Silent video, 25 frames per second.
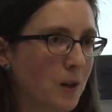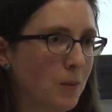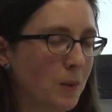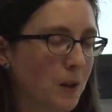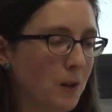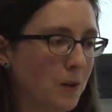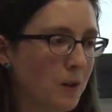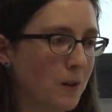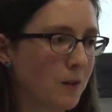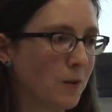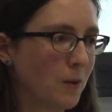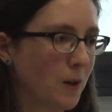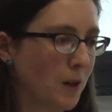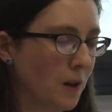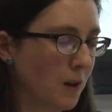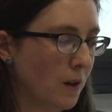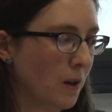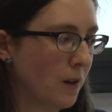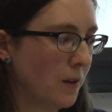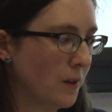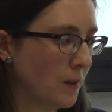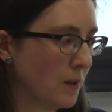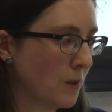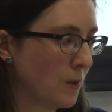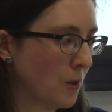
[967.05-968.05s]
and there is quite a
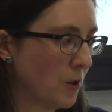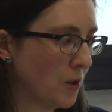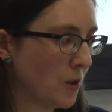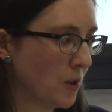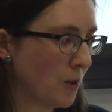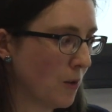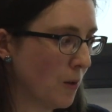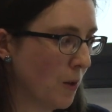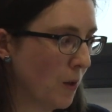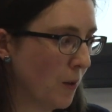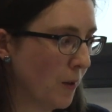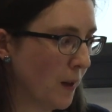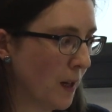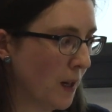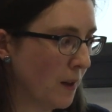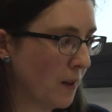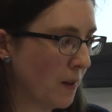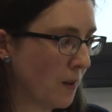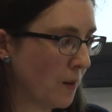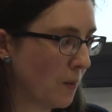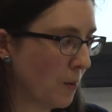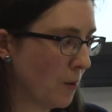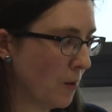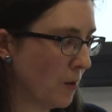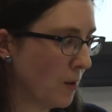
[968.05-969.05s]
lot of discussion around that
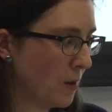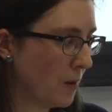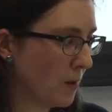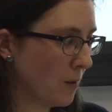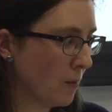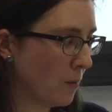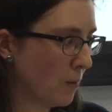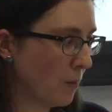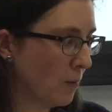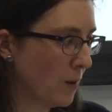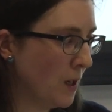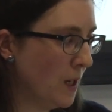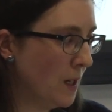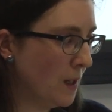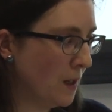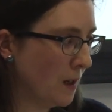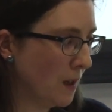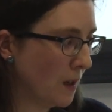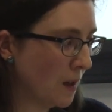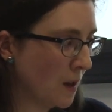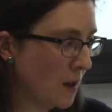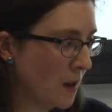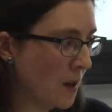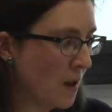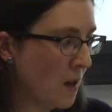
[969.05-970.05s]
that's worth
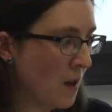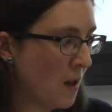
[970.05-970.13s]
reading.